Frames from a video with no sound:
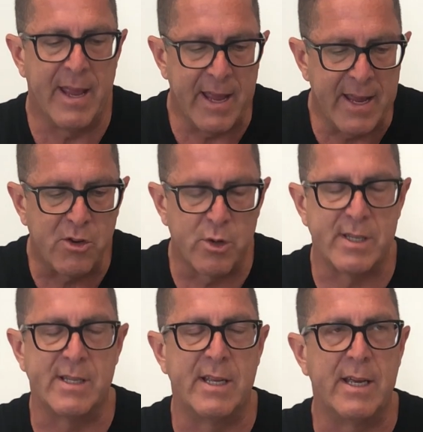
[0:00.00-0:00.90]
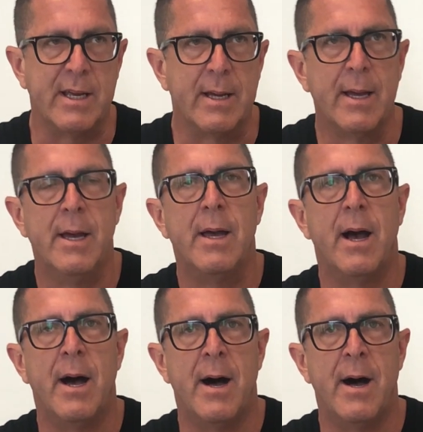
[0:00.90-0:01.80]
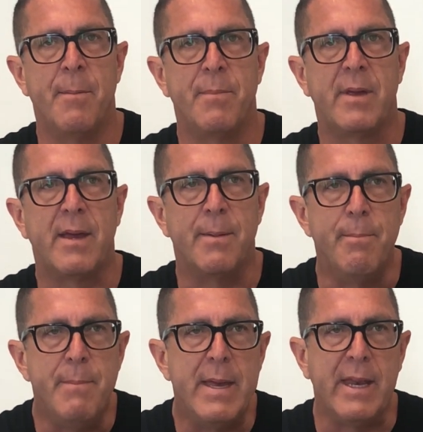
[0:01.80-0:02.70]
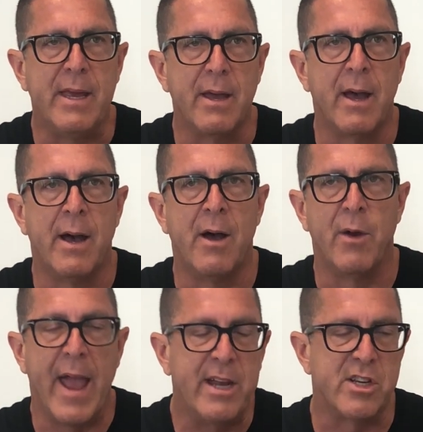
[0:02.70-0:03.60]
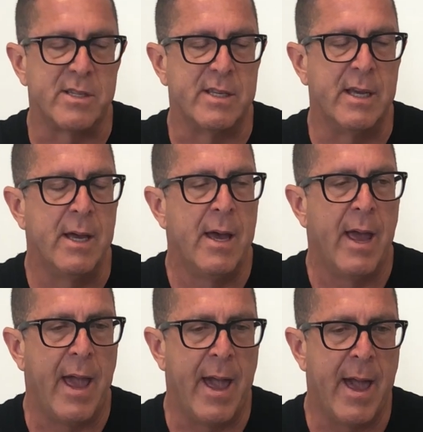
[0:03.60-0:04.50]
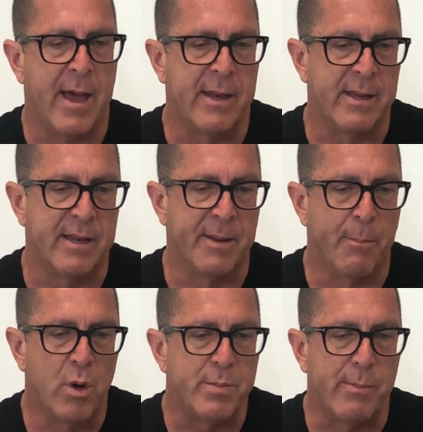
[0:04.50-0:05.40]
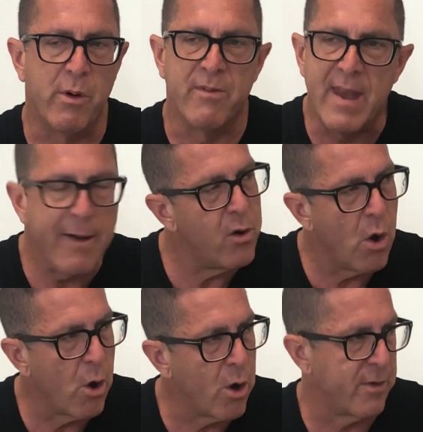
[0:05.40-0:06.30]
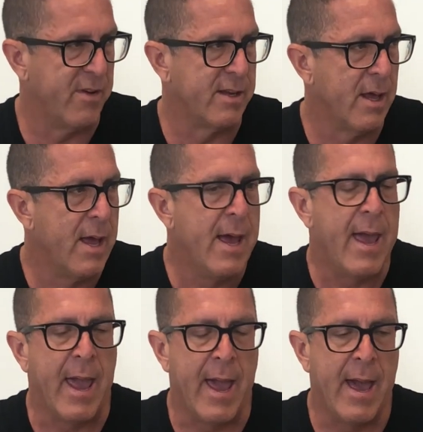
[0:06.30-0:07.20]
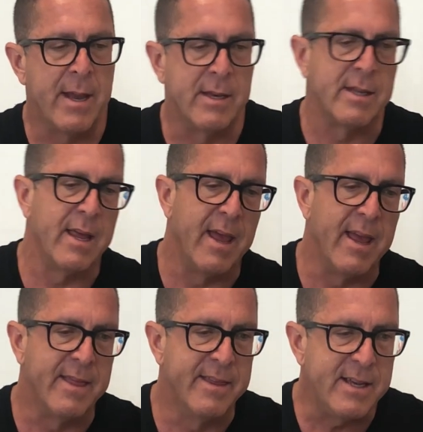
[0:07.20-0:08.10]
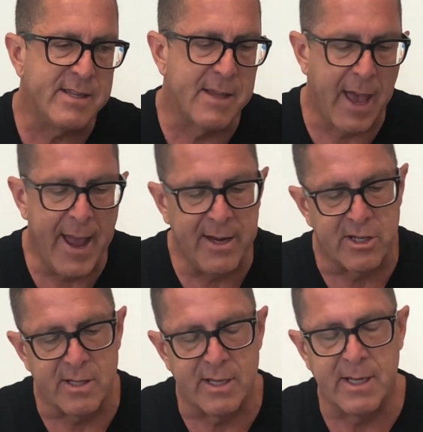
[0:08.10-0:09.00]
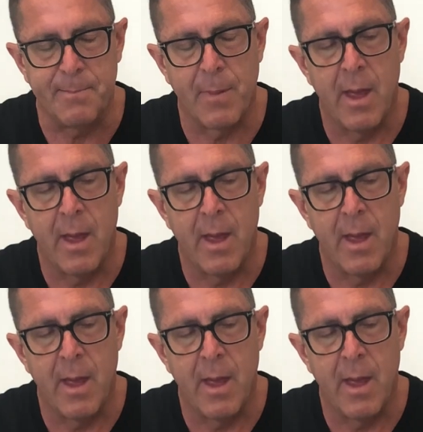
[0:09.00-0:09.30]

interesting committee or agency, and most people have never heard of it. And this agency